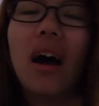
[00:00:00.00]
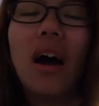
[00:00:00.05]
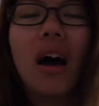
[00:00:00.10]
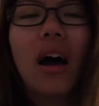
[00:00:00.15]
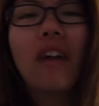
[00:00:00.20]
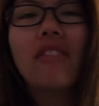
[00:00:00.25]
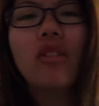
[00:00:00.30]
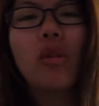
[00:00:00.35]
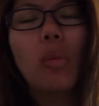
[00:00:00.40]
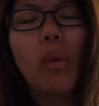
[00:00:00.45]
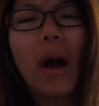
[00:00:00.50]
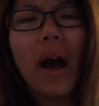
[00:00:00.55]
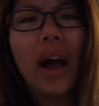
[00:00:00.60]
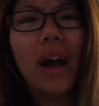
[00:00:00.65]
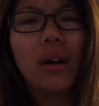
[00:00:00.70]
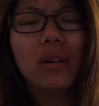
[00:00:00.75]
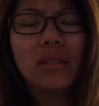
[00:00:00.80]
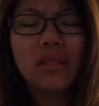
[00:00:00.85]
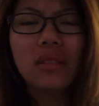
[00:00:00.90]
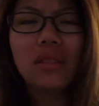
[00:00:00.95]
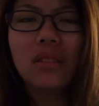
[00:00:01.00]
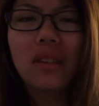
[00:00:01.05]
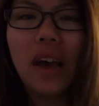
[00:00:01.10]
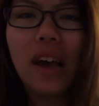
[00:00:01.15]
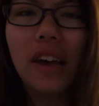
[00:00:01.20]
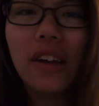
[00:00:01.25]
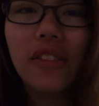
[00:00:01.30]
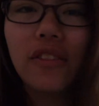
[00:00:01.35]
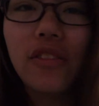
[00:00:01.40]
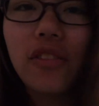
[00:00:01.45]
of a while since
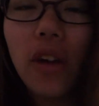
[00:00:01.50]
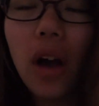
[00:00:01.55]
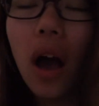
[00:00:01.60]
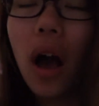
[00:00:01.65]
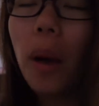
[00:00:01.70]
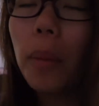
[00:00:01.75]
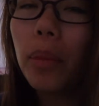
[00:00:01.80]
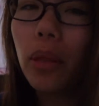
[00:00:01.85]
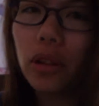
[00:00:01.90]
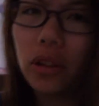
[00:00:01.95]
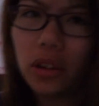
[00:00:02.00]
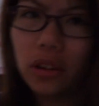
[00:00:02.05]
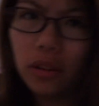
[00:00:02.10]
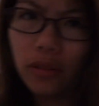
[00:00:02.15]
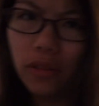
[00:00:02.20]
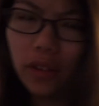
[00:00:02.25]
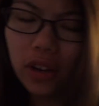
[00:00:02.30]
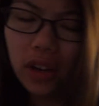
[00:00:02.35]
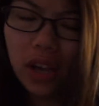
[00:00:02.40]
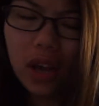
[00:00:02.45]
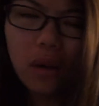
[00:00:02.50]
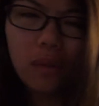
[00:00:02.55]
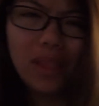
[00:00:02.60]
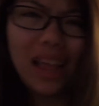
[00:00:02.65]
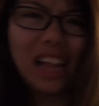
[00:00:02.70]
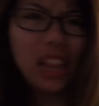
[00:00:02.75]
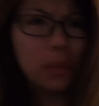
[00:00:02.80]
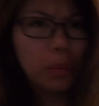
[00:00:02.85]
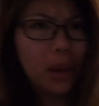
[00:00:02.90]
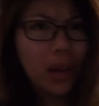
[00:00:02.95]
I've uploaded a video, and
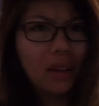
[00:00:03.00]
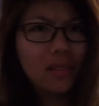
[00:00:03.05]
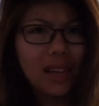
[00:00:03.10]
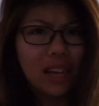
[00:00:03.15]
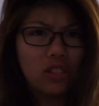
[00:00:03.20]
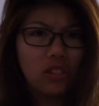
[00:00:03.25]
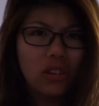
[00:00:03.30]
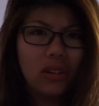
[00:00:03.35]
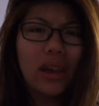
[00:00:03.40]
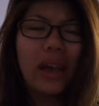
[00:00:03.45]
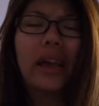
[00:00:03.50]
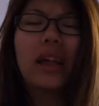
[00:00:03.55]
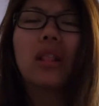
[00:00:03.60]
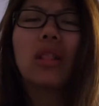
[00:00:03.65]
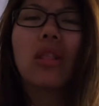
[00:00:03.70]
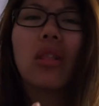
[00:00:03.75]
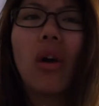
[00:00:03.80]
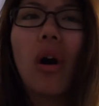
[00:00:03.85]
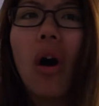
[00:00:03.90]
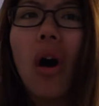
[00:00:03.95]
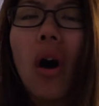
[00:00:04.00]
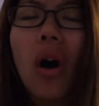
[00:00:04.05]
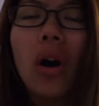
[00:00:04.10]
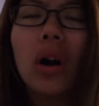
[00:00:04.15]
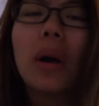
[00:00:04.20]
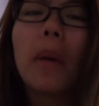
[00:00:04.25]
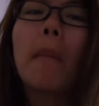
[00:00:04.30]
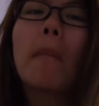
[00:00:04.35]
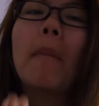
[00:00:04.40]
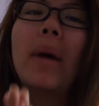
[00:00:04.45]
that's because I took a
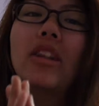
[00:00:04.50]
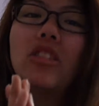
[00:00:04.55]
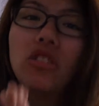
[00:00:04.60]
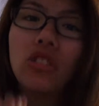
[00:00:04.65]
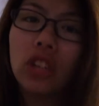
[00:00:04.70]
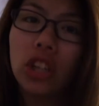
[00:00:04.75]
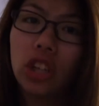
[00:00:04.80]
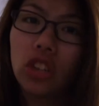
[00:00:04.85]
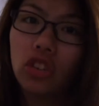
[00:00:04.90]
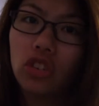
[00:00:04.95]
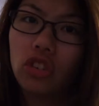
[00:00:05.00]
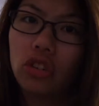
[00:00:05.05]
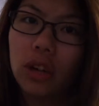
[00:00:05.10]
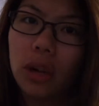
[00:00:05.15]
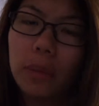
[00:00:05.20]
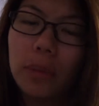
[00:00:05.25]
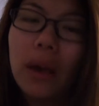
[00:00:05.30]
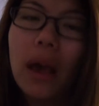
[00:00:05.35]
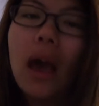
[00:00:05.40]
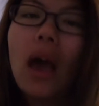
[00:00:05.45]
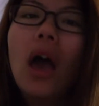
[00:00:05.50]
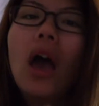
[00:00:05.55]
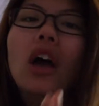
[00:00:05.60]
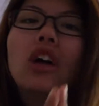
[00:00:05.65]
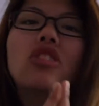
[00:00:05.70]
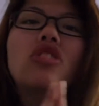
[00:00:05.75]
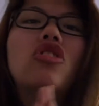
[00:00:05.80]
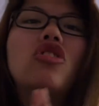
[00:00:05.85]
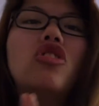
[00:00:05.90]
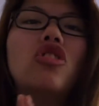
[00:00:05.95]
long, much-needed trip
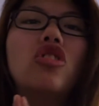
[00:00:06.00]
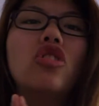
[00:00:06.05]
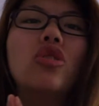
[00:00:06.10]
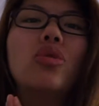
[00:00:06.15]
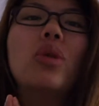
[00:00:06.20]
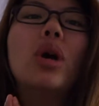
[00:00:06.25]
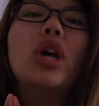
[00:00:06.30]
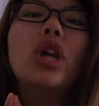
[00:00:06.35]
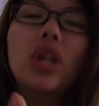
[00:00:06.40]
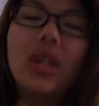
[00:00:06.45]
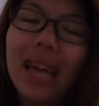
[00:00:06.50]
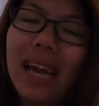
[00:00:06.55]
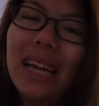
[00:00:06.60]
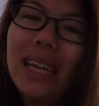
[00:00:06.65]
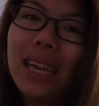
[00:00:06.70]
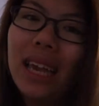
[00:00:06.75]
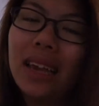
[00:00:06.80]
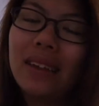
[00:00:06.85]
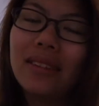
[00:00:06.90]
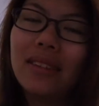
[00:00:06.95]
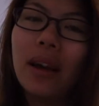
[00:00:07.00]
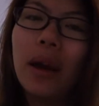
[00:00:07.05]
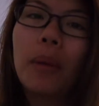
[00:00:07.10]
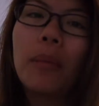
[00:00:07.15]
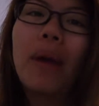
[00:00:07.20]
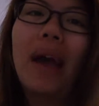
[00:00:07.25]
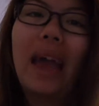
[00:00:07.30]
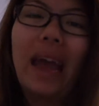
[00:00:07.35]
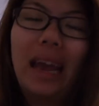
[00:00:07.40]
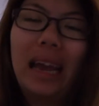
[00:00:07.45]
to United
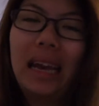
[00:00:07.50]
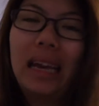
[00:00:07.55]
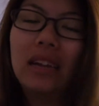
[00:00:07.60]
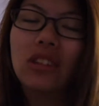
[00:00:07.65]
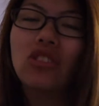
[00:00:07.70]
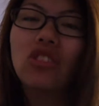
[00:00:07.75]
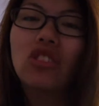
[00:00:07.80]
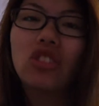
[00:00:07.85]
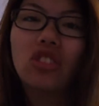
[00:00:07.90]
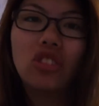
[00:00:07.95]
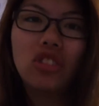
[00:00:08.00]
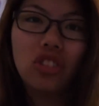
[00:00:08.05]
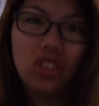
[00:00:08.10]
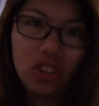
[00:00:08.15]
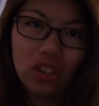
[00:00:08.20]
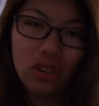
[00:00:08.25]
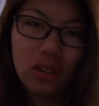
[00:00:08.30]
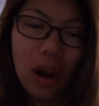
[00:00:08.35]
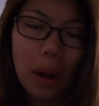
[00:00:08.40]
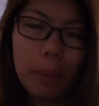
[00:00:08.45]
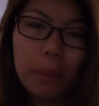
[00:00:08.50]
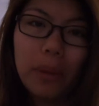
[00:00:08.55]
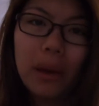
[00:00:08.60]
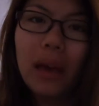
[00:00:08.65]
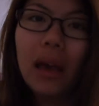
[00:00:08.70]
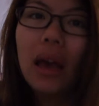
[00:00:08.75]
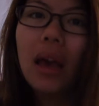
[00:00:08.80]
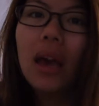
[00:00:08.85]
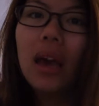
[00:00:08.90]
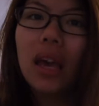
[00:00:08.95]
Kingdom and to Europe.
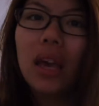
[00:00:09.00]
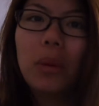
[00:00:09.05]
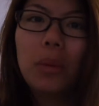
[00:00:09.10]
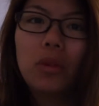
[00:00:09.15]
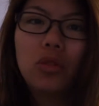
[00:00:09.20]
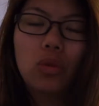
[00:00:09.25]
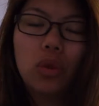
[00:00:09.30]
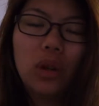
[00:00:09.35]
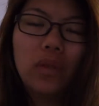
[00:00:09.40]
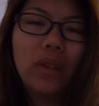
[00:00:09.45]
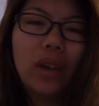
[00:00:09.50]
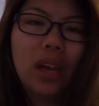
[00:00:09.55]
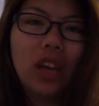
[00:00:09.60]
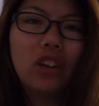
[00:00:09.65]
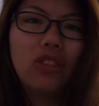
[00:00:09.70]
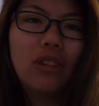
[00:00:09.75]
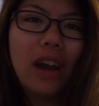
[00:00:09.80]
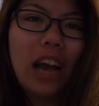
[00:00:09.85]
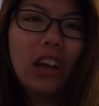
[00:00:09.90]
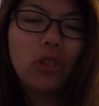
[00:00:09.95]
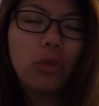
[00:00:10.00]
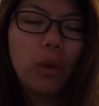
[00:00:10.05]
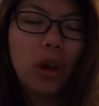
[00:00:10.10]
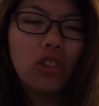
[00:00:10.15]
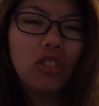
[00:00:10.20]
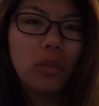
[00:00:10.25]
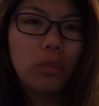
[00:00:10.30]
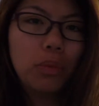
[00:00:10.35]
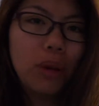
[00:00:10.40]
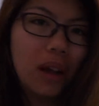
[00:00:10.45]
It was sort of like a
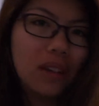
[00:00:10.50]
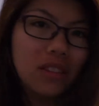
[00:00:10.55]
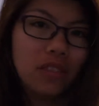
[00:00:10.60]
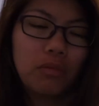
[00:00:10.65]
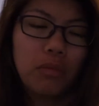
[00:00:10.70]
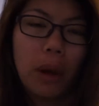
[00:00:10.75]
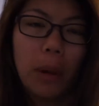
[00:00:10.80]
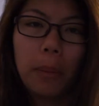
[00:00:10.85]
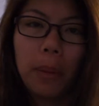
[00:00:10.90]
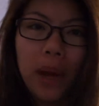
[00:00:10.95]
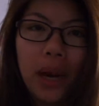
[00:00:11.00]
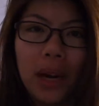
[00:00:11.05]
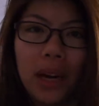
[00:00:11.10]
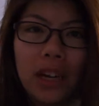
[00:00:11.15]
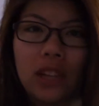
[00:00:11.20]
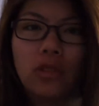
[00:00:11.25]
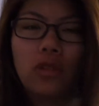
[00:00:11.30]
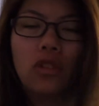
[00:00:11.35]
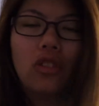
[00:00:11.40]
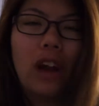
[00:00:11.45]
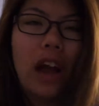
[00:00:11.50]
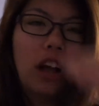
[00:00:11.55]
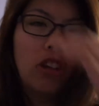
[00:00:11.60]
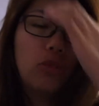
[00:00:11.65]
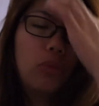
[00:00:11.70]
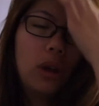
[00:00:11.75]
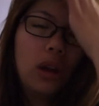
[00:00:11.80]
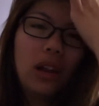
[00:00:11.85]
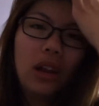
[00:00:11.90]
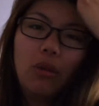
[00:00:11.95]
graduation present for my parents for
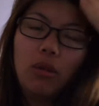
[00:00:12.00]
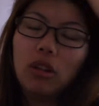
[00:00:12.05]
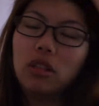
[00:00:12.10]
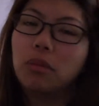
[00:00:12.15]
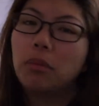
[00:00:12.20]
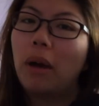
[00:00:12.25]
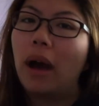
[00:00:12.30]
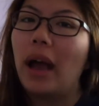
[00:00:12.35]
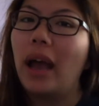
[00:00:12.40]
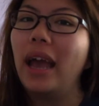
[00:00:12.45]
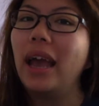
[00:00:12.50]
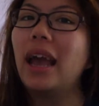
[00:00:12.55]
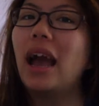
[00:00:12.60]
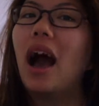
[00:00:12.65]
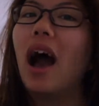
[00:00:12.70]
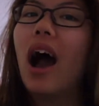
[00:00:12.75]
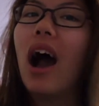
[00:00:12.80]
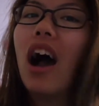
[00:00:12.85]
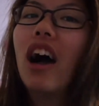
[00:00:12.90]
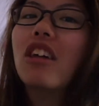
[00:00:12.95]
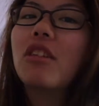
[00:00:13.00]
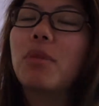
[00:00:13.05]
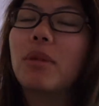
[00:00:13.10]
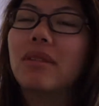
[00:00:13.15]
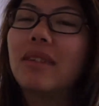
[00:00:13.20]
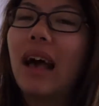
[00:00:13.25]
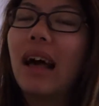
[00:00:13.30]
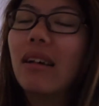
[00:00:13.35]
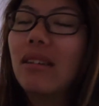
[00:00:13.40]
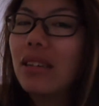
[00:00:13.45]
graduating with my
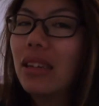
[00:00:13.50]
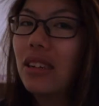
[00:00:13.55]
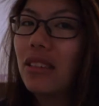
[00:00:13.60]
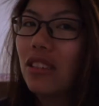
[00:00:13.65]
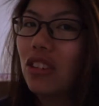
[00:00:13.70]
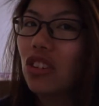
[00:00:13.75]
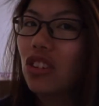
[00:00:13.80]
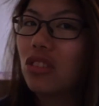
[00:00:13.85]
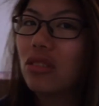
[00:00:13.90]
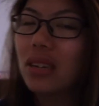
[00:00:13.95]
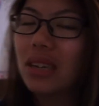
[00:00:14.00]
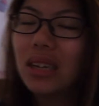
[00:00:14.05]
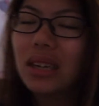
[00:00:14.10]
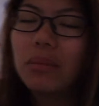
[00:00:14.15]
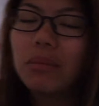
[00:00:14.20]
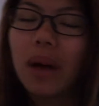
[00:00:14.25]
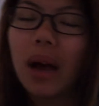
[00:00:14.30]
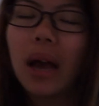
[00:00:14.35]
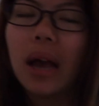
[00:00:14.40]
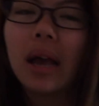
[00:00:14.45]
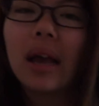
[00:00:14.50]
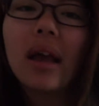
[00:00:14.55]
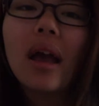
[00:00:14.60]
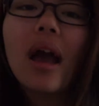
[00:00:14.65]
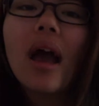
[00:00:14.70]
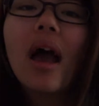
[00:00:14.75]
hospitality degree, my